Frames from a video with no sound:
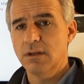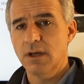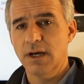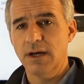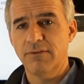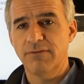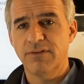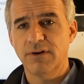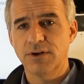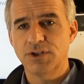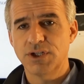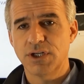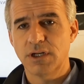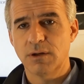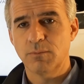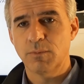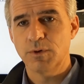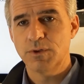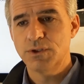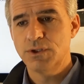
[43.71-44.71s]
function
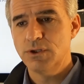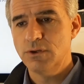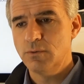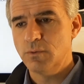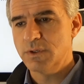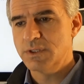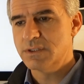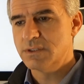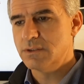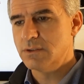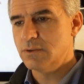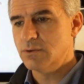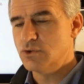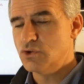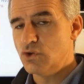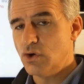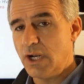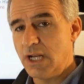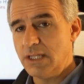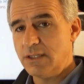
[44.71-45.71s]
number two was to
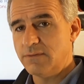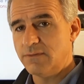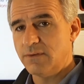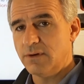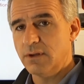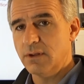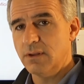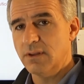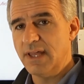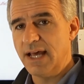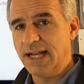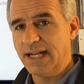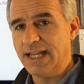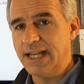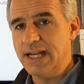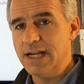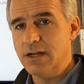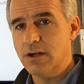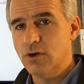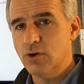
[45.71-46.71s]
transfer that
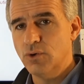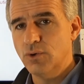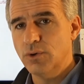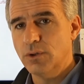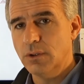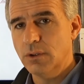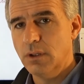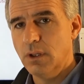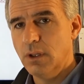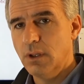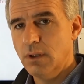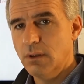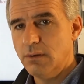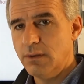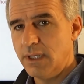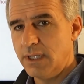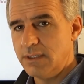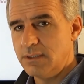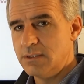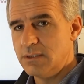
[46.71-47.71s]
heat and cool
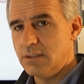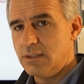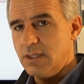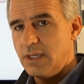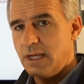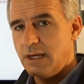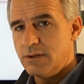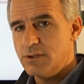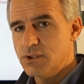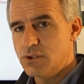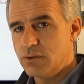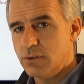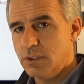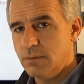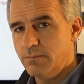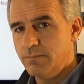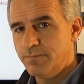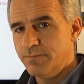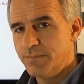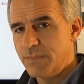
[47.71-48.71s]
into the
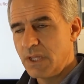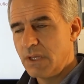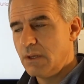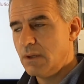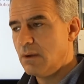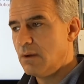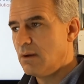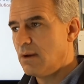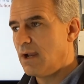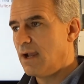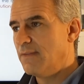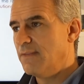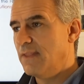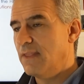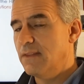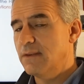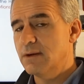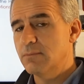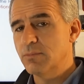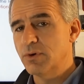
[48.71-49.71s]
airstream. And
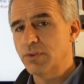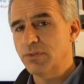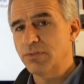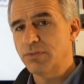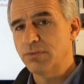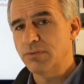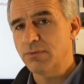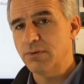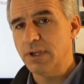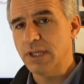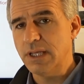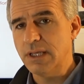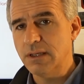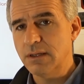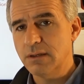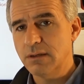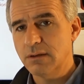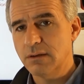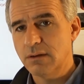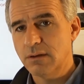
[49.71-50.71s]
then number
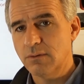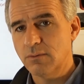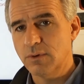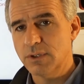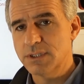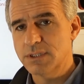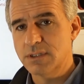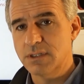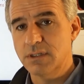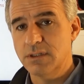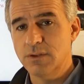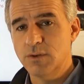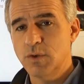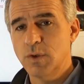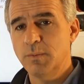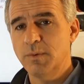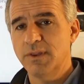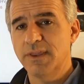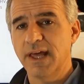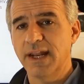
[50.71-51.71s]
three was to
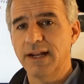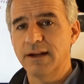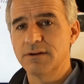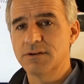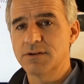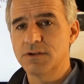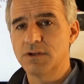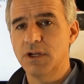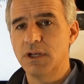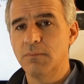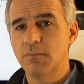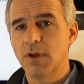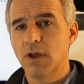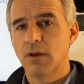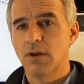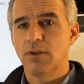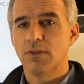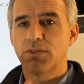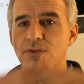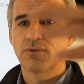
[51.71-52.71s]
distribute that airstream
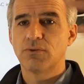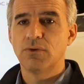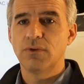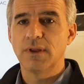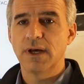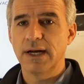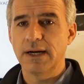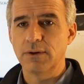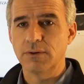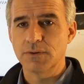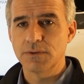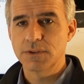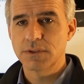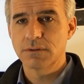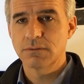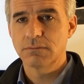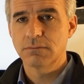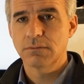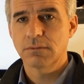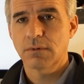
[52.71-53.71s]
through the
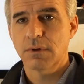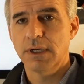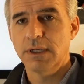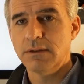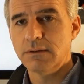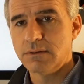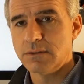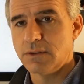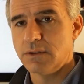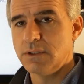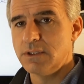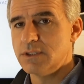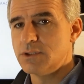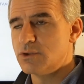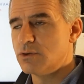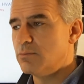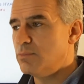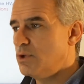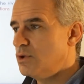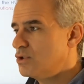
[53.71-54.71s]
house, right? So the
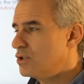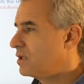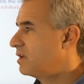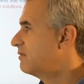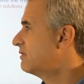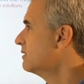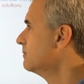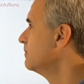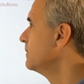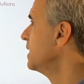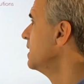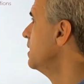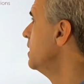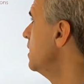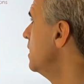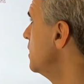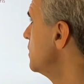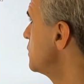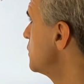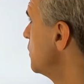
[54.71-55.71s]
distribution of it.
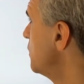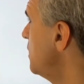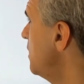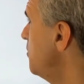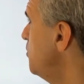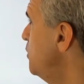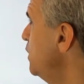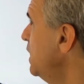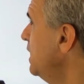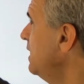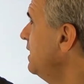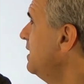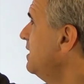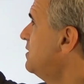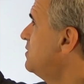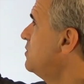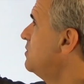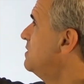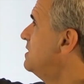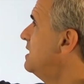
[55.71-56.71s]
So the ability
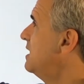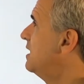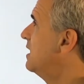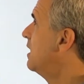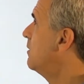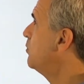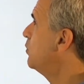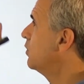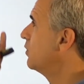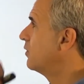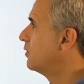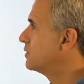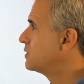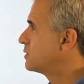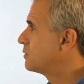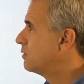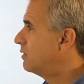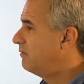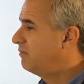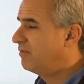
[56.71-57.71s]
to decouple
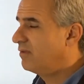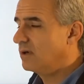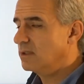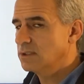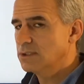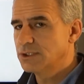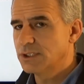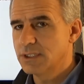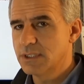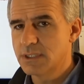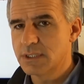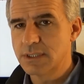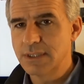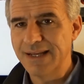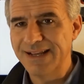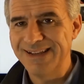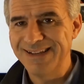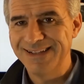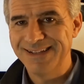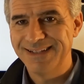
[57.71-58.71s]
those three functions
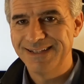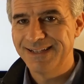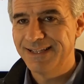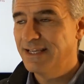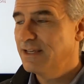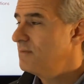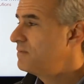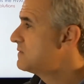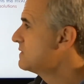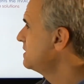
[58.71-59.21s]
gives